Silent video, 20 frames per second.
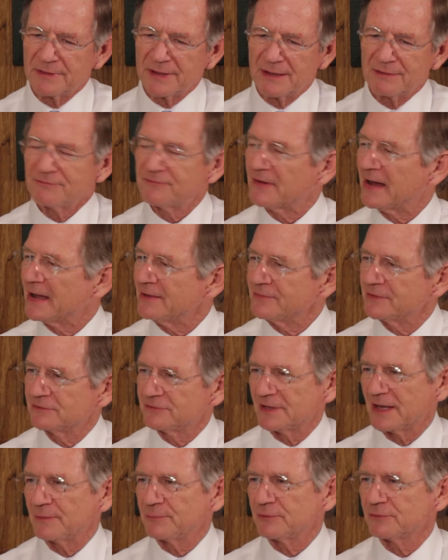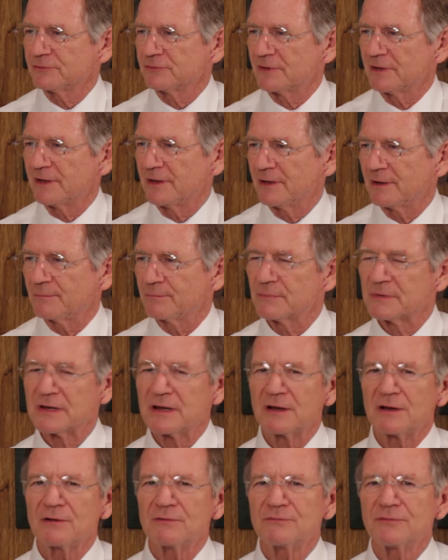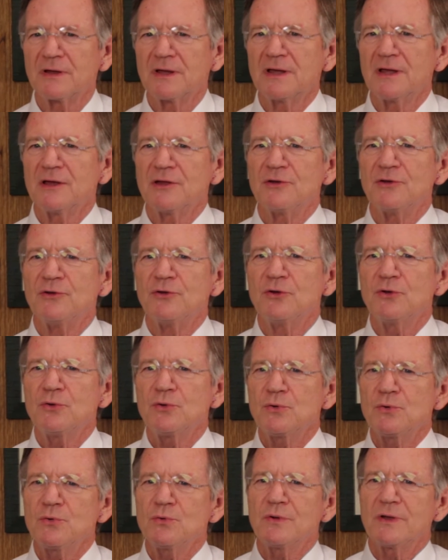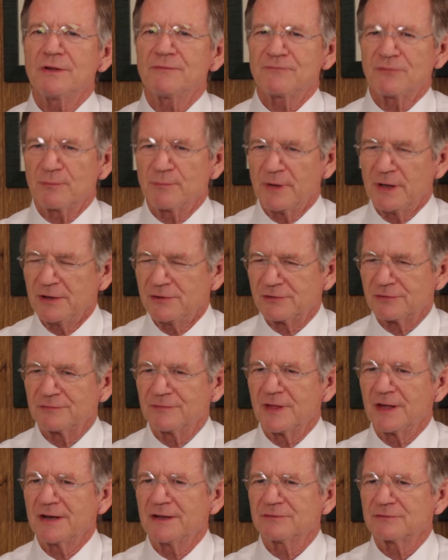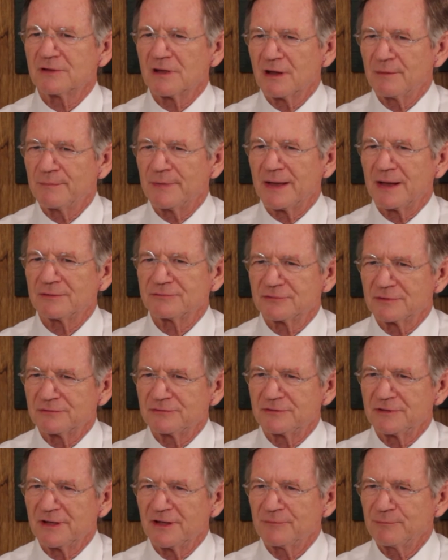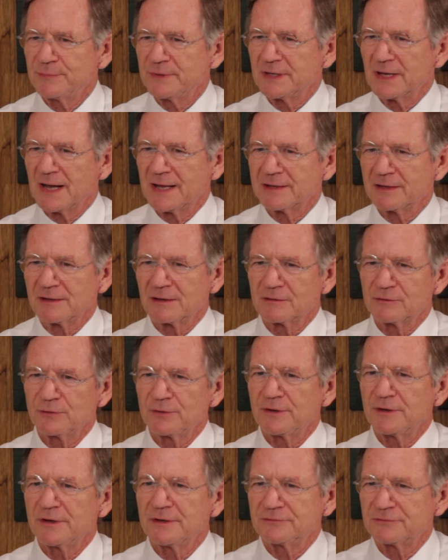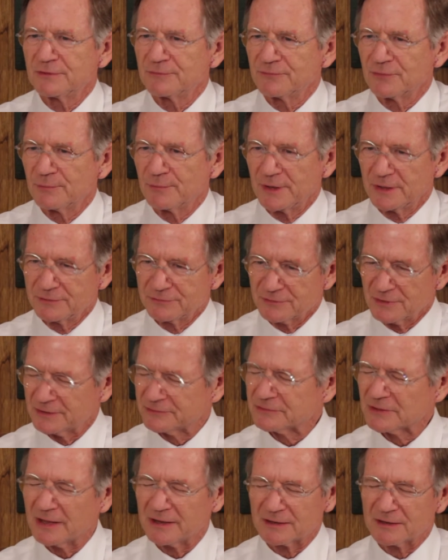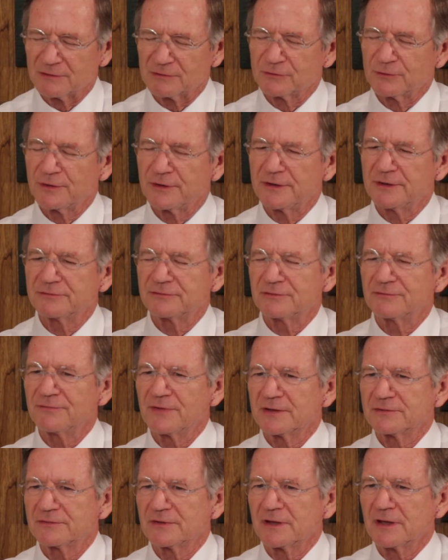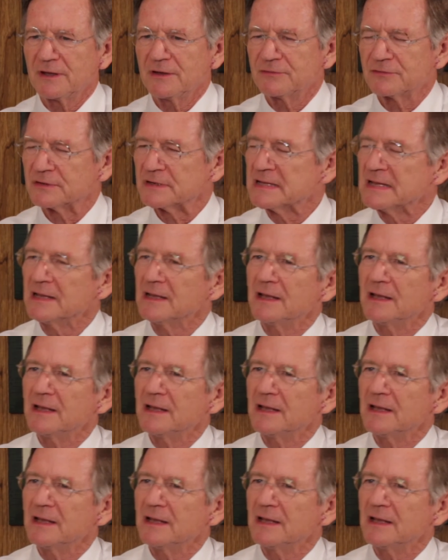gave five examples to him of new information that has come out since the F B I concluded its information, it's, it concluded its investigation.